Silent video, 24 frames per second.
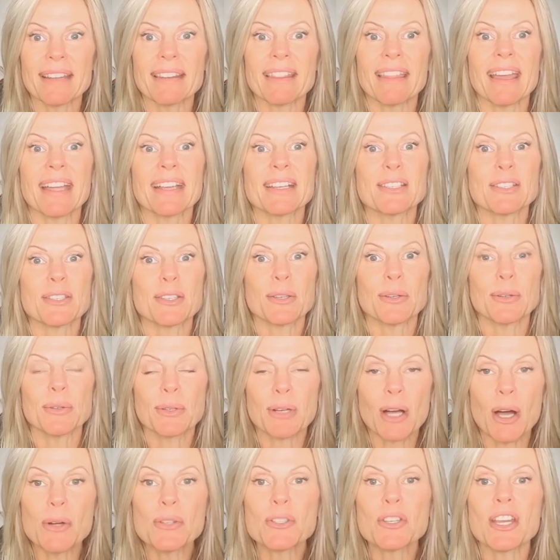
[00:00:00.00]
thanks to
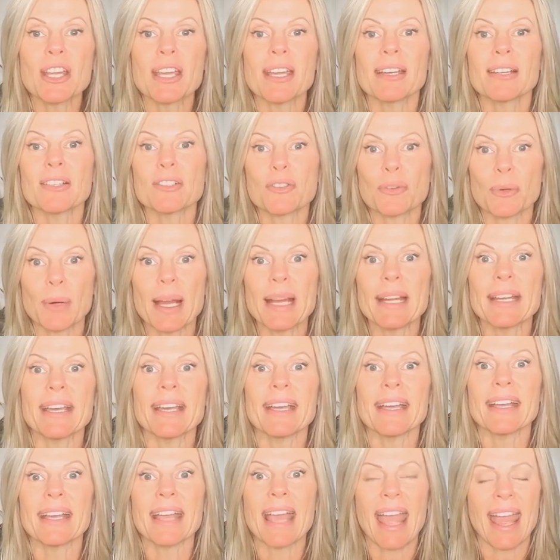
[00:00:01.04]
coaching,
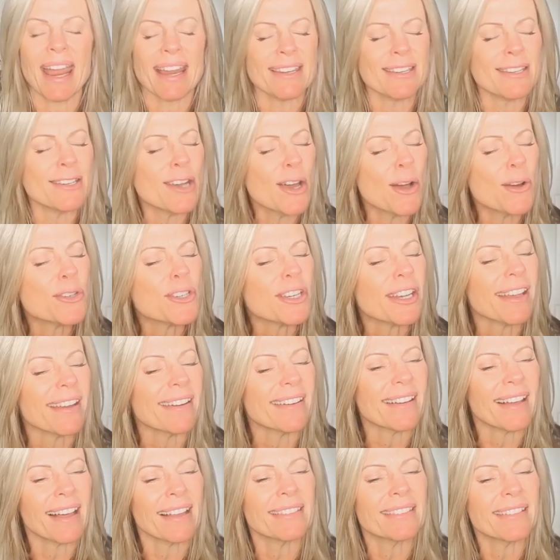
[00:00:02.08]
training, and
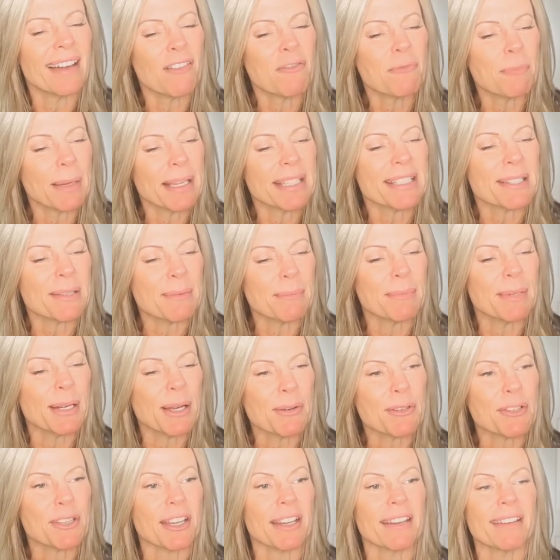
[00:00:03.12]
Notion. I love me some
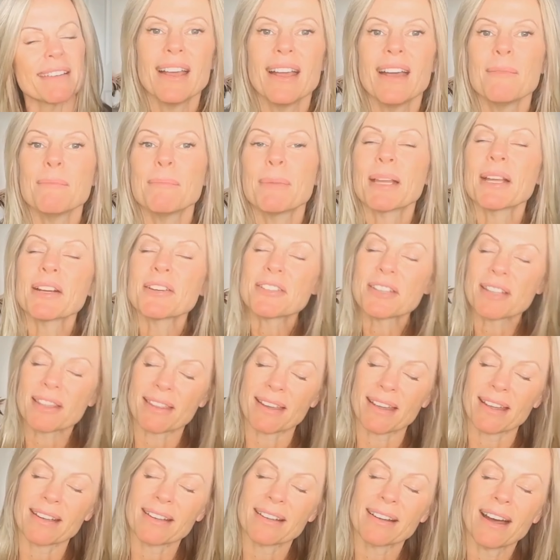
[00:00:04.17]
Notion. But here's the
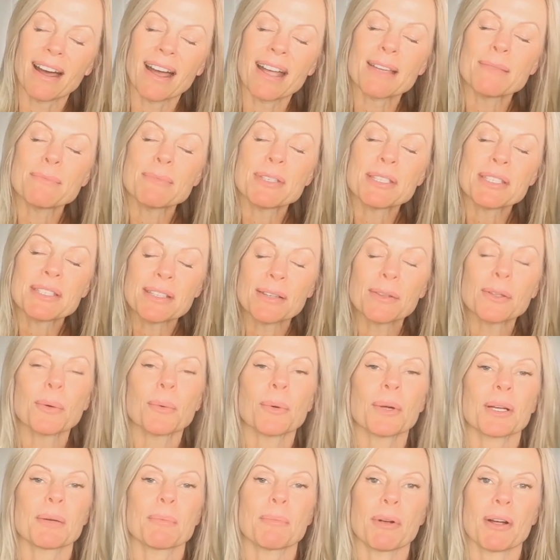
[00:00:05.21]
thing. I am still a
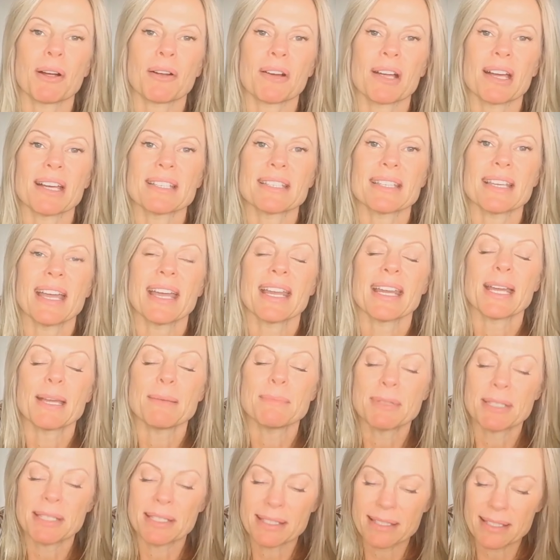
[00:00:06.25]
work in progress and
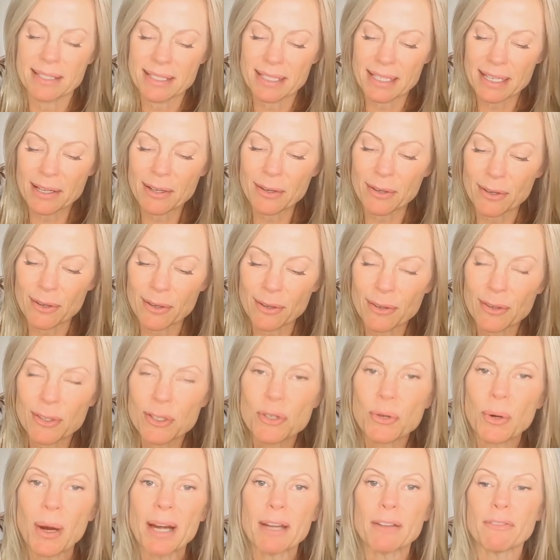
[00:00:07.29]
I'm still
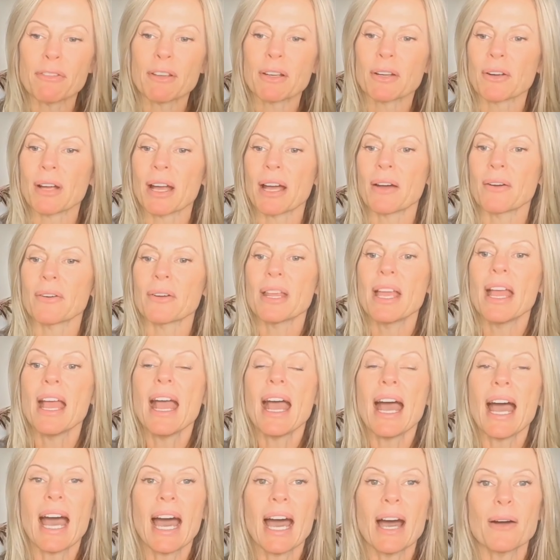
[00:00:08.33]
trying to figure out
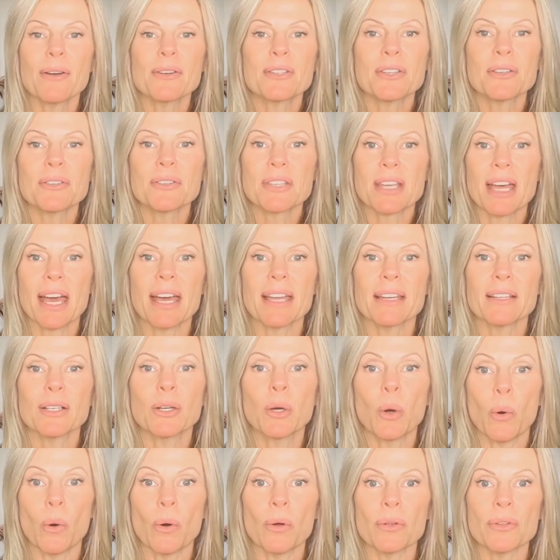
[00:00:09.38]
how to set
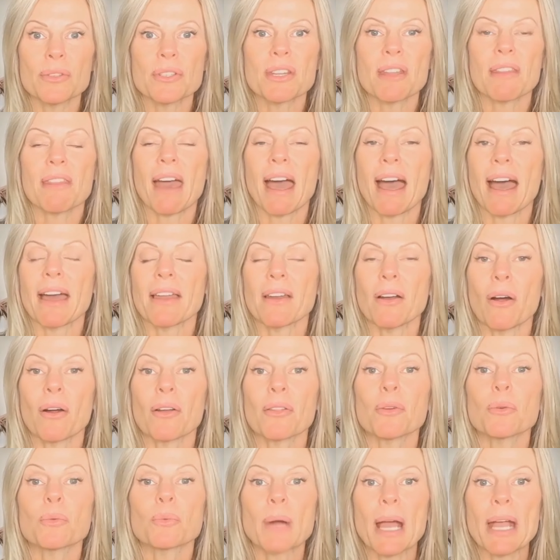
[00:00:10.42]
goals that
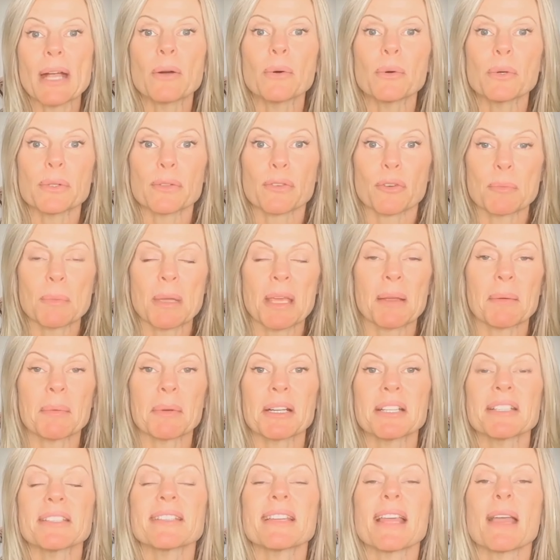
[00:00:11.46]
are the right goals for me that I'm
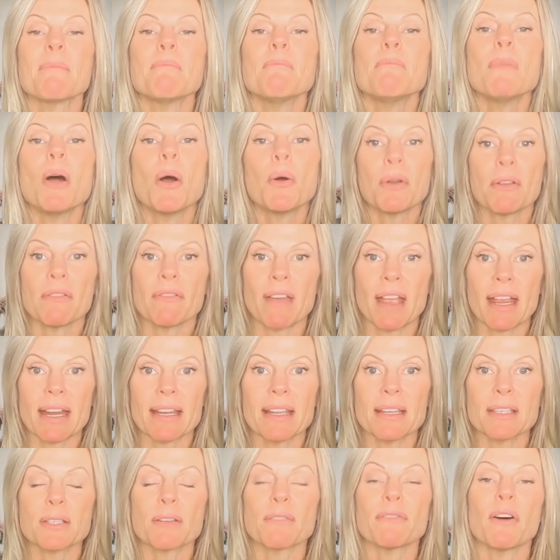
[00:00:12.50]
going to stay
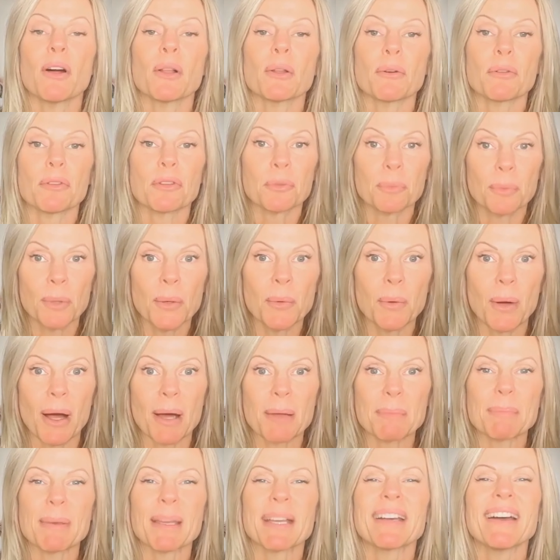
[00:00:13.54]
motivated to follow through
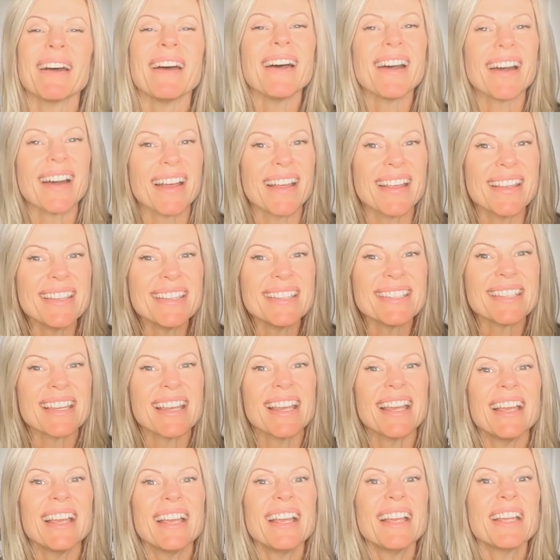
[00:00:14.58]
on because
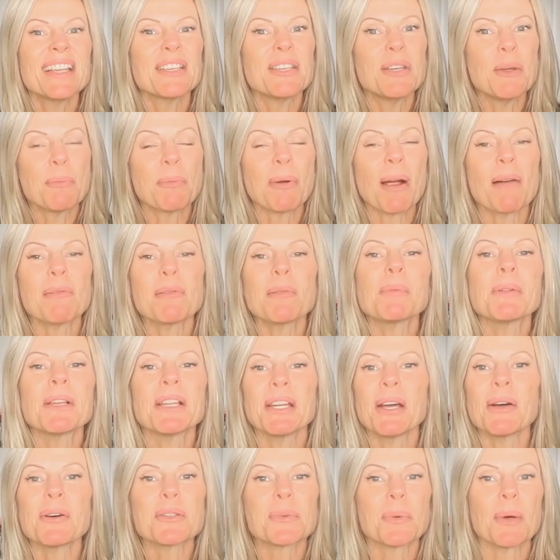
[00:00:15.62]
you probably
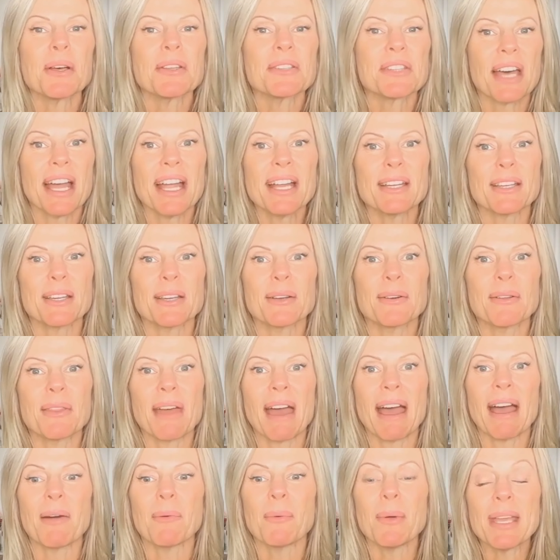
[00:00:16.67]
know as well as I do
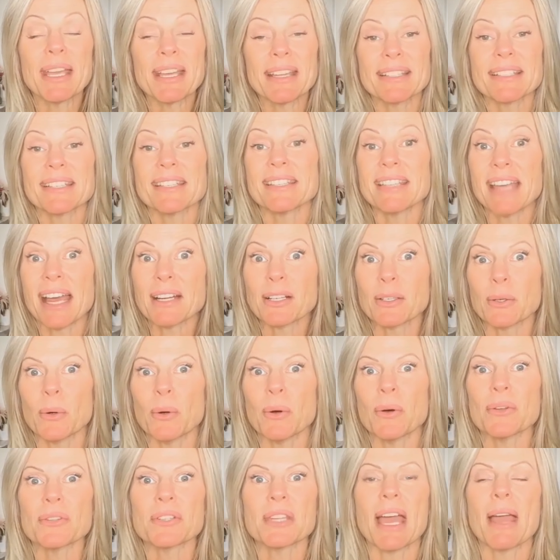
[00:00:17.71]
that we can set
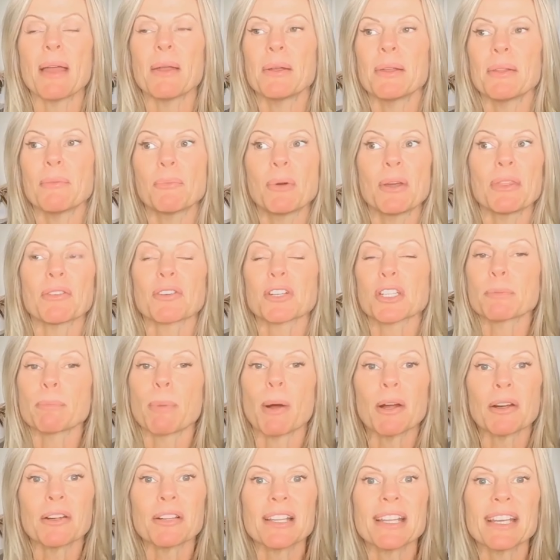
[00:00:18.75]
goals and when they're
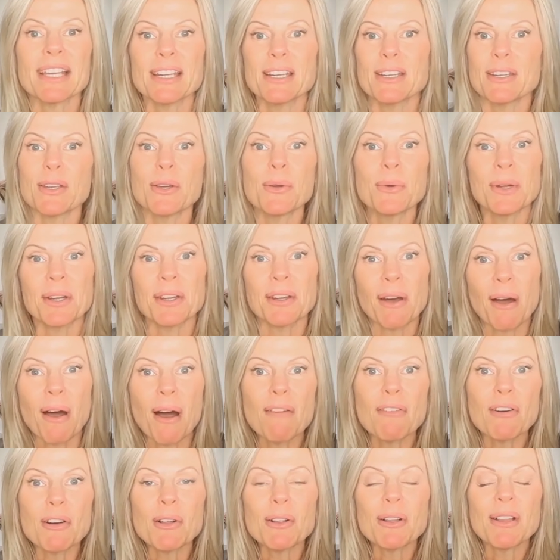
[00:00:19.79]
sparkly and new and
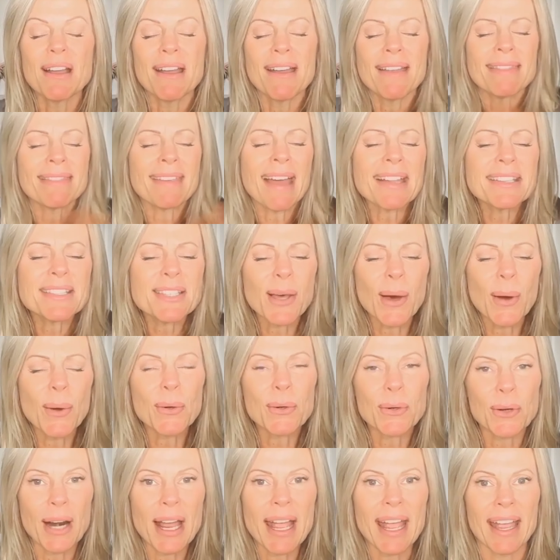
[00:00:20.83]
novel, that's all
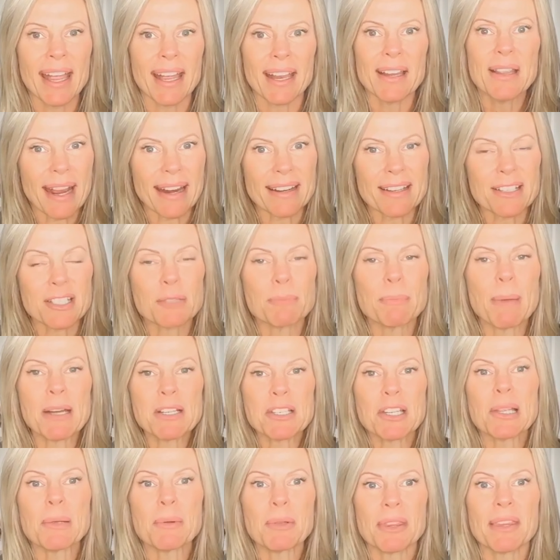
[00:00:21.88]
great,
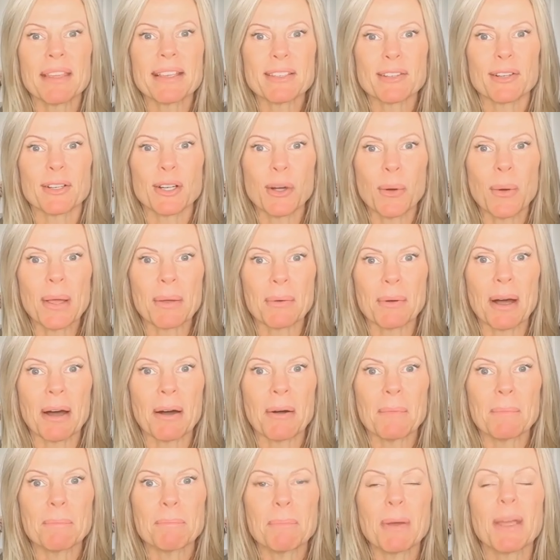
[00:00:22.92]
especially when things are going well.
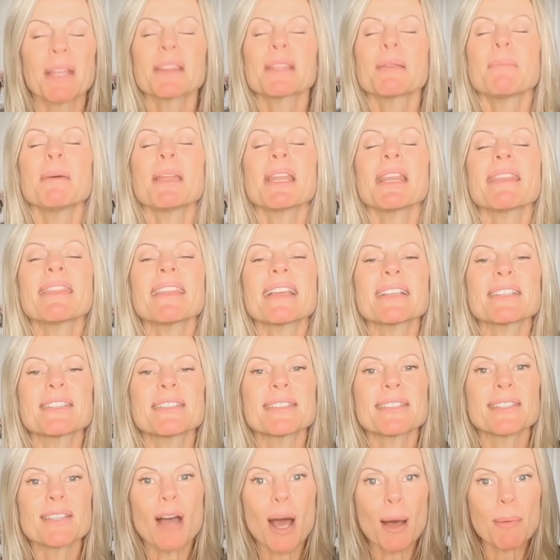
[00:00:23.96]
But the minute things
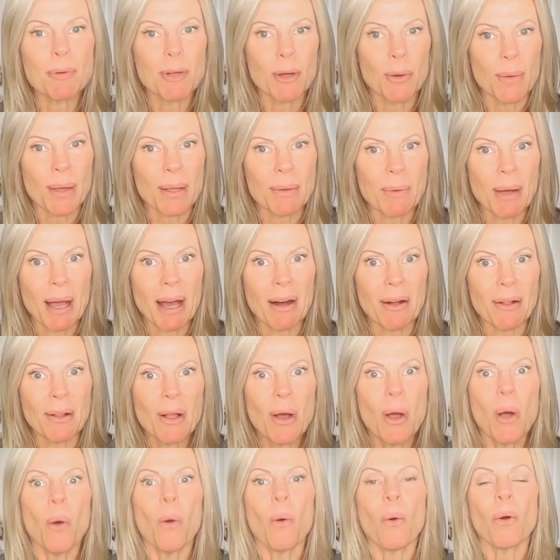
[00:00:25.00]
stop going well
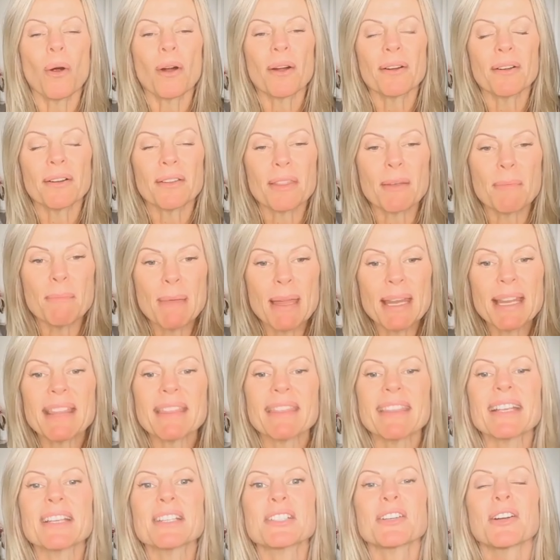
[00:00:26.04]
or the minute
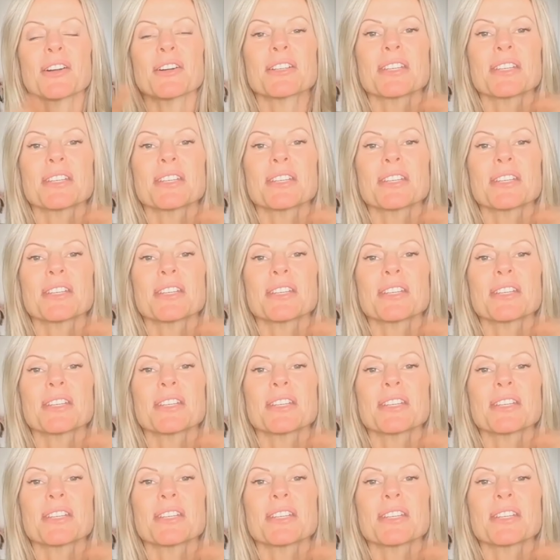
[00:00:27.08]
things start to